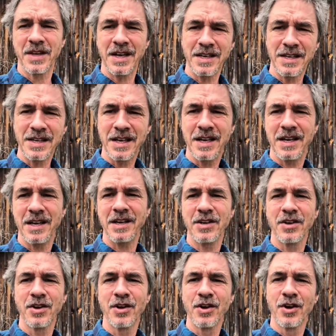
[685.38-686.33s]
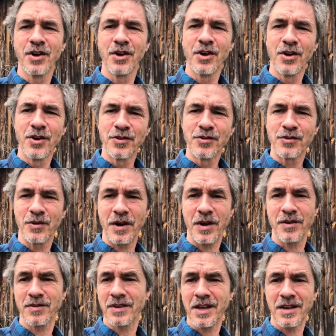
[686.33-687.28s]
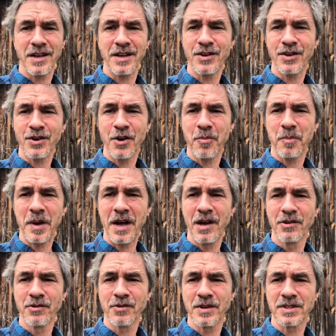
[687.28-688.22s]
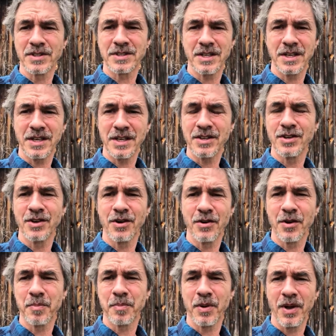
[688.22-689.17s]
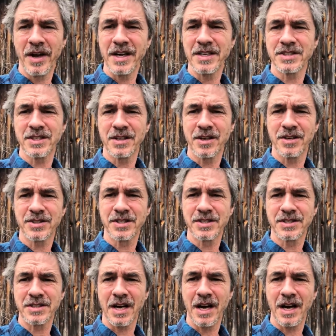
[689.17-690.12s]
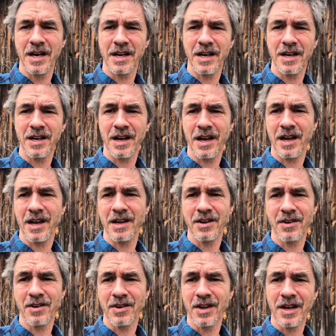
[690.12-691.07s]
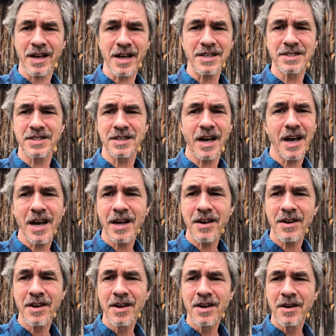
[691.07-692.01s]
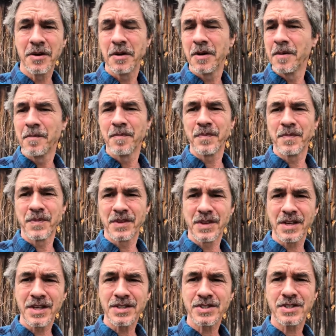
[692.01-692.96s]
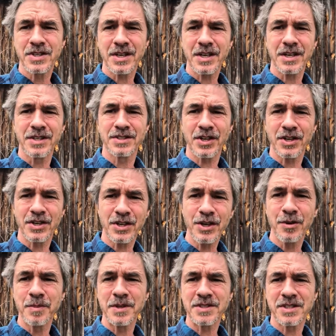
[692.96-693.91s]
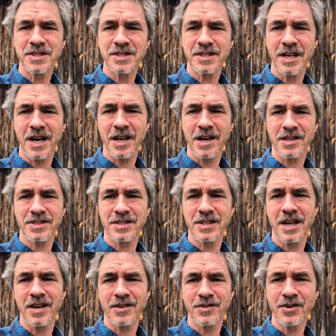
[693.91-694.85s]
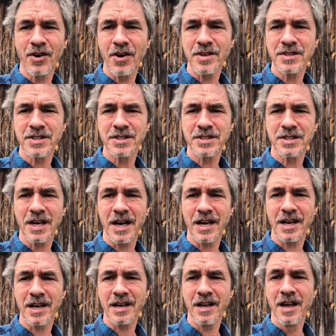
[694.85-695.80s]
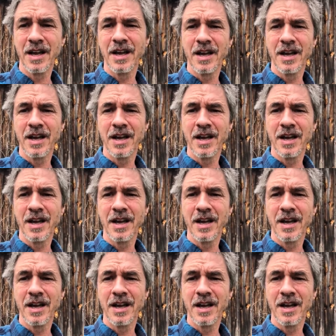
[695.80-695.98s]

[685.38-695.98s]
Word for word: They need to know boundaries. They need to know their place in our society. And like I said, this is a human society. It's not a dog society.